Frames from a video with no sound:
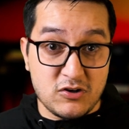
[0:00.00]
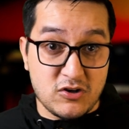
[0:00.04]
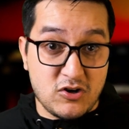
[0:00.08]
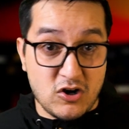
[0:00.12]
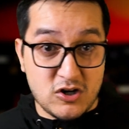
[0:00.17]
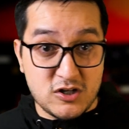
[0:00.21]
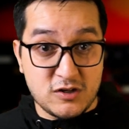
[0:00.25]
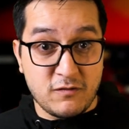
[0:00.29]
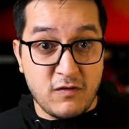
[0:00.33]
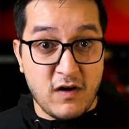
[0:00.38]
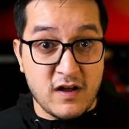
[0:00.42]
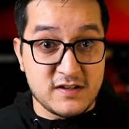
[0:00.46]

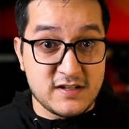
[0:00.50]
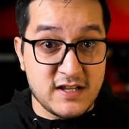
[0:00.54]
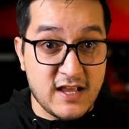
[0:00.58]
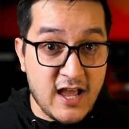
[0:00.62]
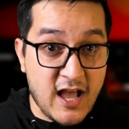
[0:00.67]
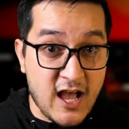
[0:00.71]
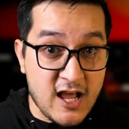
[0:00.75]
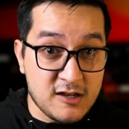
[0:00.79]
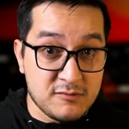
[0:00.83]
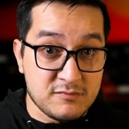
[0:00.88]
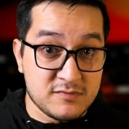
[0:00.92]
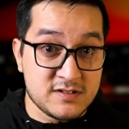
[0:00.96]
Carr-Devontae
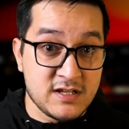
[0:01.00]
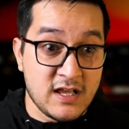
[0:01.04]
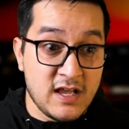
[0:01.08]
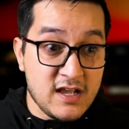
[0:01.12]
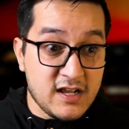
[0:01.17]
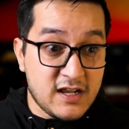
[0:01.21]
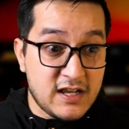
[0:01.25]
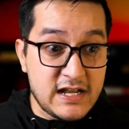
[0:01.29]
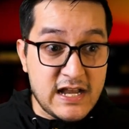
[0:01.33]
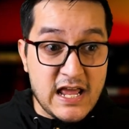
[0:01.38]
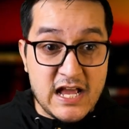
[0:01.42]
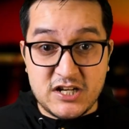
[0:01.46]
Adams
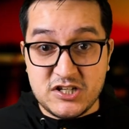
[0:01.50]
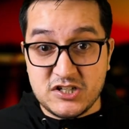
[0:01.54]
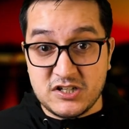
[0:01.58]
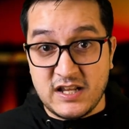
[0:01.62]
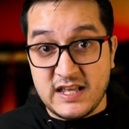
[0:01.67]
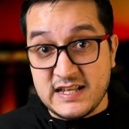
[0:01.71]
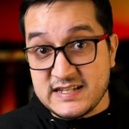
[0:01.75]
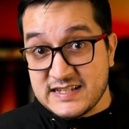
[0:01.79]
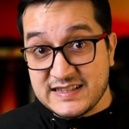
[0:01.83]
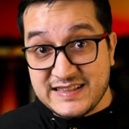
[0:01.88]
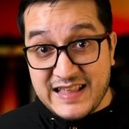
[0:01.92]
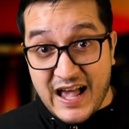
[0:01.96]
connection
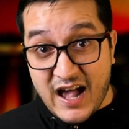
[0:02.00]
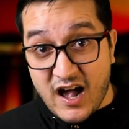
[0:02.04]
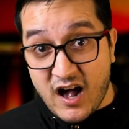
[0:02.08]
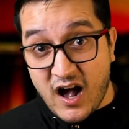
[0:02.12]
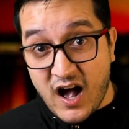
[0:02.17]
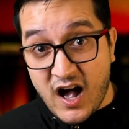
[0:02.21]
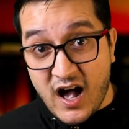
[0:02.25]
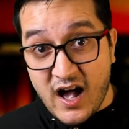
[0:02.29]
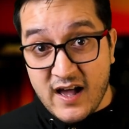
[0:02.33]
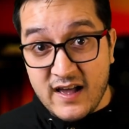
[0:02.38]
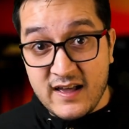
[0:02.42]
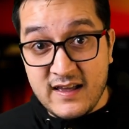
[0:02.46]
isn't that
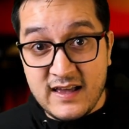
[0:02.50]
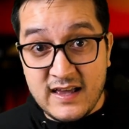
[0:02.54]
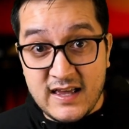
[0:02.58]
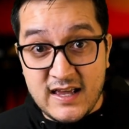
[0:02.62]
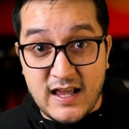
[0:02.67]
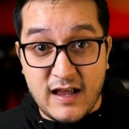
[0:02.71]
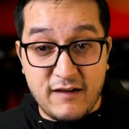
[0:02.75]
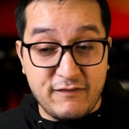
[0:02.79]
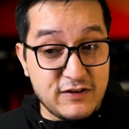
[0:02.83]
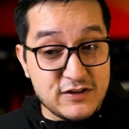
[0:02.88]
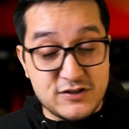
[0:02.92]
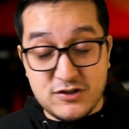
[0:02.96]
hot,
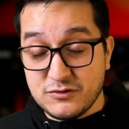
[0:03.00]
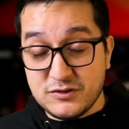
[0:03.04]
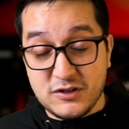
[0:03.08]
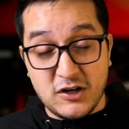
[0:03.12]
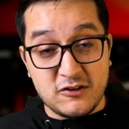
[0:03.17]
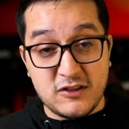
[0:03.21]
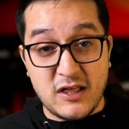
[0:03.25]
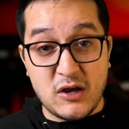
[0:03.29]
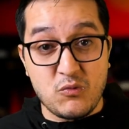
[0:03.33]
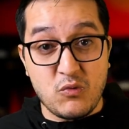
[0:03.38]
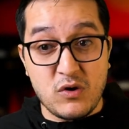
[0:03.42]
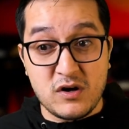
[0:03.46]
if he's only on
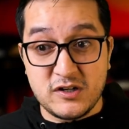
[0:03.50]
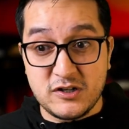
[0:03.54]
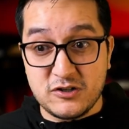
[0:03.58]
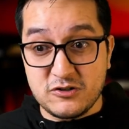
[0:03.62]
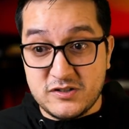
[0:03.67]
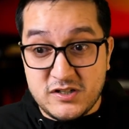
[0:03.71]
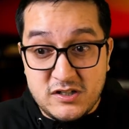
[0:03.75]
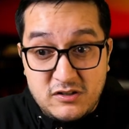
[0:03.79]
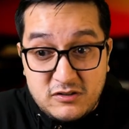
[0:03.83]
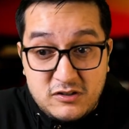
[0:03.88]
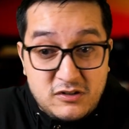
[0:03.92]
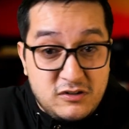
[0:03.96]
that one-year
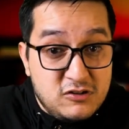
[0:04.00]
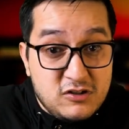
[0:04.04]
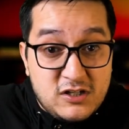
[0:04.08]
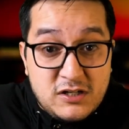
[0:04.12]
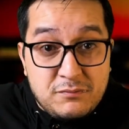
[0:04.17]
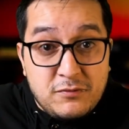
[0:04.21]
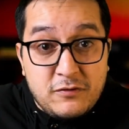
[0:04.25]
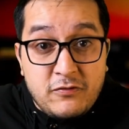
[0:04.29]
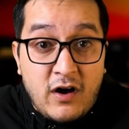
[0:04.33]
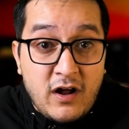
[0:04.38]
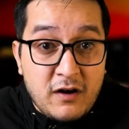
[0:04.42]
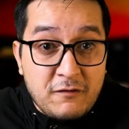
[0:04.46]
deal, you can
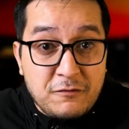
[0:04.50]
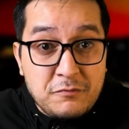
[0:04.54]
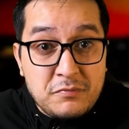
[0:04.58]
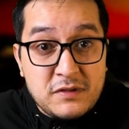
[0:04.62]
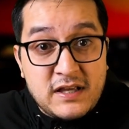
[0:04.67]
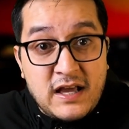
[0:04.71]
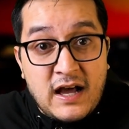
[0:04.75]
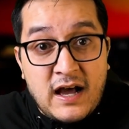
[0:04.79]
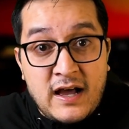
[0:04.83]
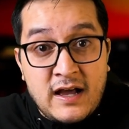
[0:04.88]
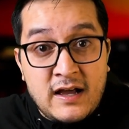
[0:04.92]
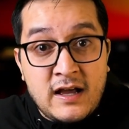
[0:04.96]
move on from the
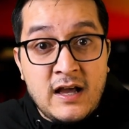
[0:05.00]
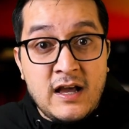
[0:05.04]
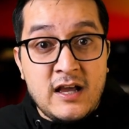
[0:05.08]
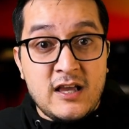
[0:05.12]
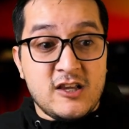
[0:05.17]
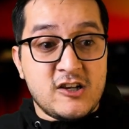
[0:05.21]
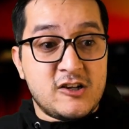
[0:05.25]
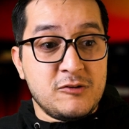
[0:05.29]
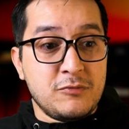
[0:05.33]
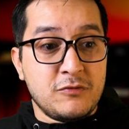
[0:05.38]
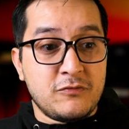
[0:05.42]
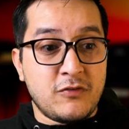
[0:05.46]
guy. You
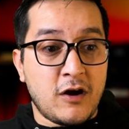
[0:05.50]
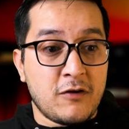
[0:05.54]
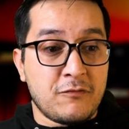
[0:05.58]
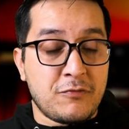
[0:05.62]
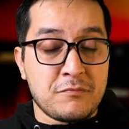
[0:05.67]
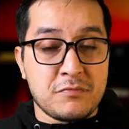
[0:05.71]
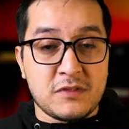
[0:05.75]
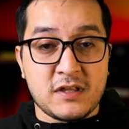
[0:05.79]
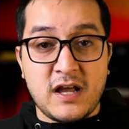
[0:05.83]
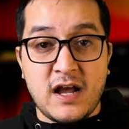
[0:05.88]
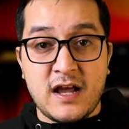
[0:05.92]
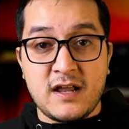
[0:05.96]
can move on from
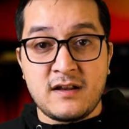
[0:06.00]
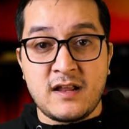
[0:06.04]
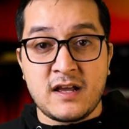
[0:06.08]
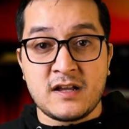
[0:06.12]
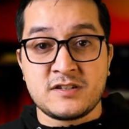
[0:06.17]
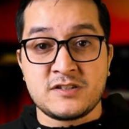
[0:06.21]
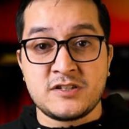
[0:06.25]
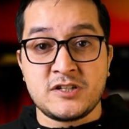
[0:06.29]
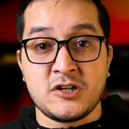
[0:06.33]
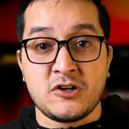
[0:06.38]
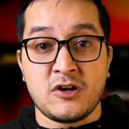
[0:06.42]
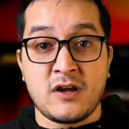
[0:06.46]
the guy
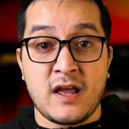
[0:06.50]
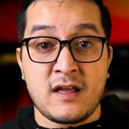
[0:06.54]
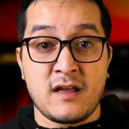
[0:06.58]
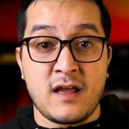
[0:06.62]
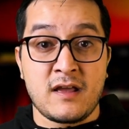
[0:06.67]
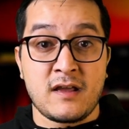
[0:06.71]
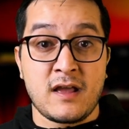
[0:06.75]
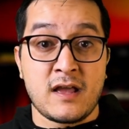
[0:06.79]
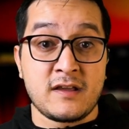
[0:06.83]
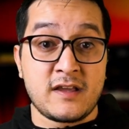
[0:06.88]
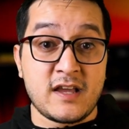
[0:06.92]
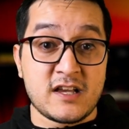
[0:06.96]
next year,
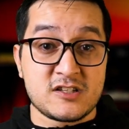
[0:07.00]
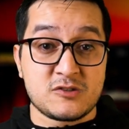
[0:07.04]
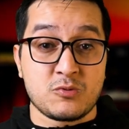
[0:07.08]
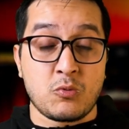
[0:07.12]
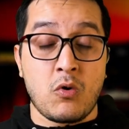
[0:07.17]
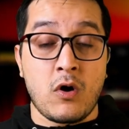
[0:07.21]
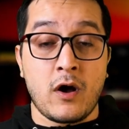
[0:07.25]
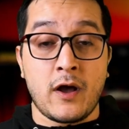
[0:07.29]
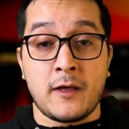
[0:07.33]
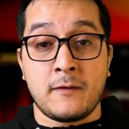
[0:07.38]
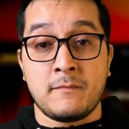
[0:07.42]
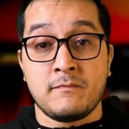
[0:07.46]
and guess
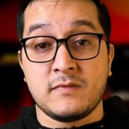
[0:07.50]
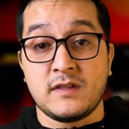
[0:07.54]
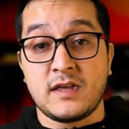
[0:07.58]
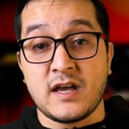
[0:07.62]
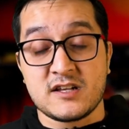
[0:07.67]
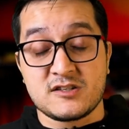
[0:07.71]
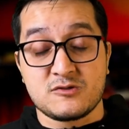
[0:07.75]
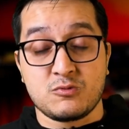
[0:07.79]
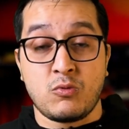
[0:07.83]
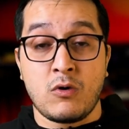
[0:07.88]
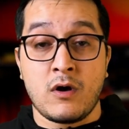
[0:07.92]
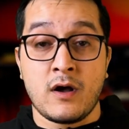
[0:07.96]
what?
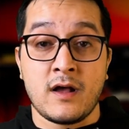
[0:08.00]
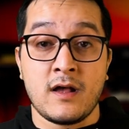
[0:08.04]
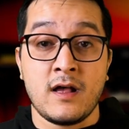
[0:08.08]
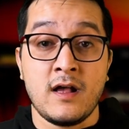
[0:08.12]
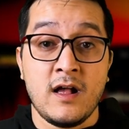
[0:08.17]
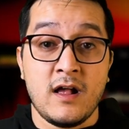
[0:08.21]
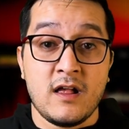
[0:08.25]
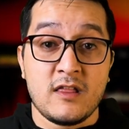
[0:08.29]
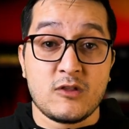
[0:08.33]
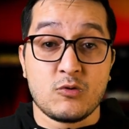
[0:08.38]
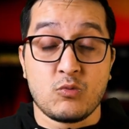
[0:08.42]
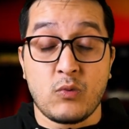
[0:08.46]
Guess what?
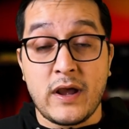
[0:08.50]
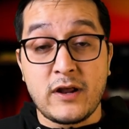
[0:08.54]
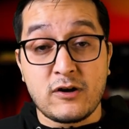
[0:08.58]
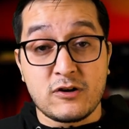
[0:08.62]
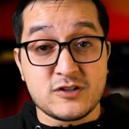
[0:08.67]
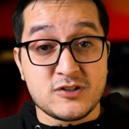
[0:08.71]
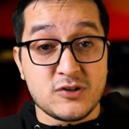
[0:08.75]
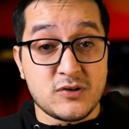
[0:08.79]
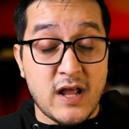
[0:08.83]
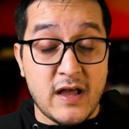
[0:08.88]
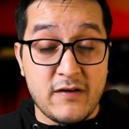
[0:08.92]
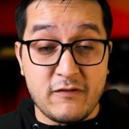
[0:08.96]
The Raiders
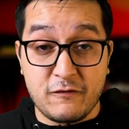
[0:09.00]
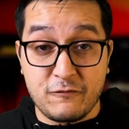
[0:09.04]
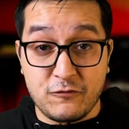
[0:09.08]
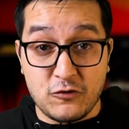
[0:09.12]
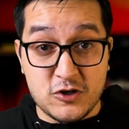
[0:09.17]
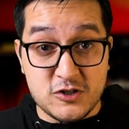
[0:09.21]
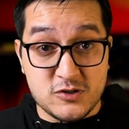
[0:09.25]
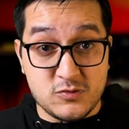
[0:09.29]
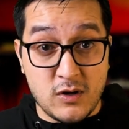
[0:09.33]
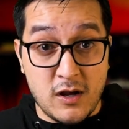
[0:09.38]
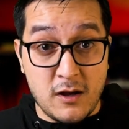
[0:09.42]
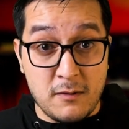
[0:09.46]
don't have a
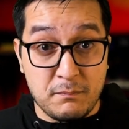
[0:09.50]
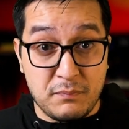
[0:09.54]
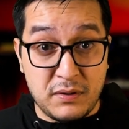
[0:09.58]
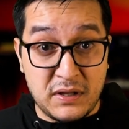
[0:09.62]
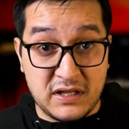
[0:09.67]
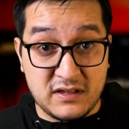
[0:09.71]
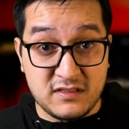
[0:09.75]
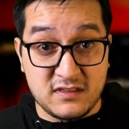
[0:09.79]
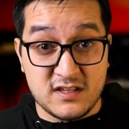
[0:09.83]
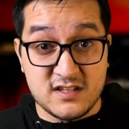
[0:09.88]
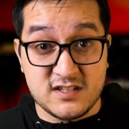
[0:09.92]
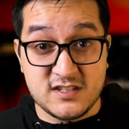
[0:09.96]
first-round
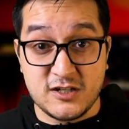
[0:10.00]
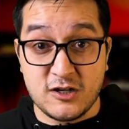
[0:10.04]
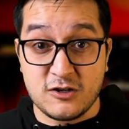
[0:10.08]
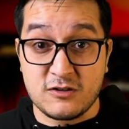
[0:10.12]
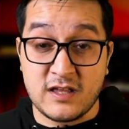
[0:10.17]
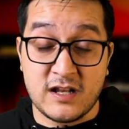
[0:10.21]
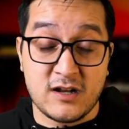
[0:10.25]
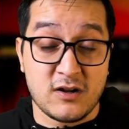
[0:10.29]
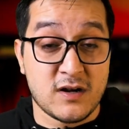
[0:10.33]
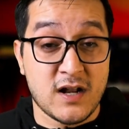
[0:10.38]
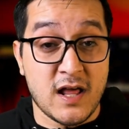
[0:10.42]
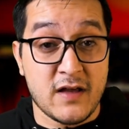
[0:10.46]
pick this year. They
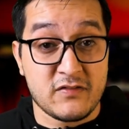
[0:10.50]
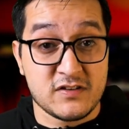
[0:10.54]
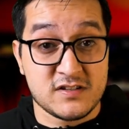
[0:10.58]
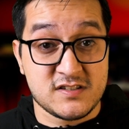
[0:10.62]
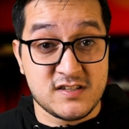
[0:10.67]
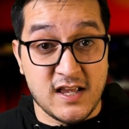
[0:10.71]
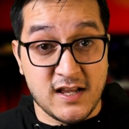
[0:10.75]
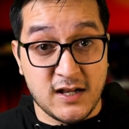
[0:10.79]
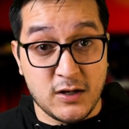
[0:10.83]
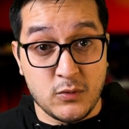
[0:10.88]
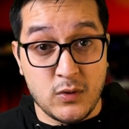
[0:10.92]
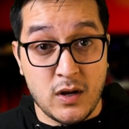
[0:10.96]
don't have a
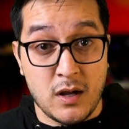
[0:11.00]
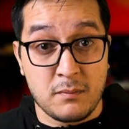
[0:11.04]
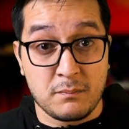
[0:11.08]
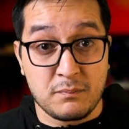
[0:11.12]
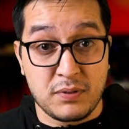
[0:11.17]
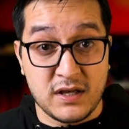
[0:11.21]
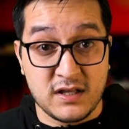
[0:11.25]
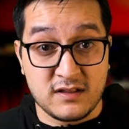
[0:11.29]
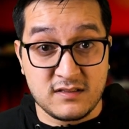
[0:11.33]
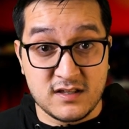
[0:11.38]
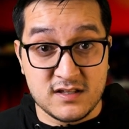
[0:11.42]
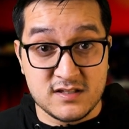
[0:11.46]
second-round
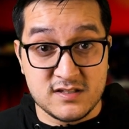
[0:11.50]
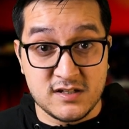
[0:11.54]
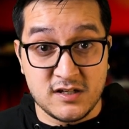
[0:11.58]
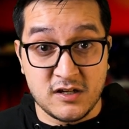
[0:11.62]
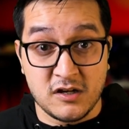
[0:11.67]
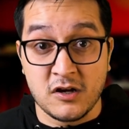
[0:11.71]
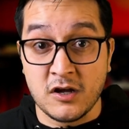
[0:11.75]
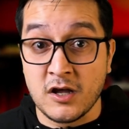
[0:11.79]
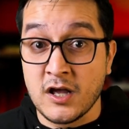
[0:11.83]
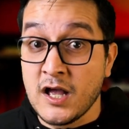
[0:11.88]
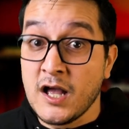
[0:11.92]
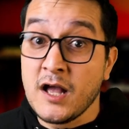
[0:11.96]
pick this
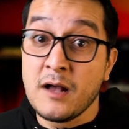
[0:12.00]
year.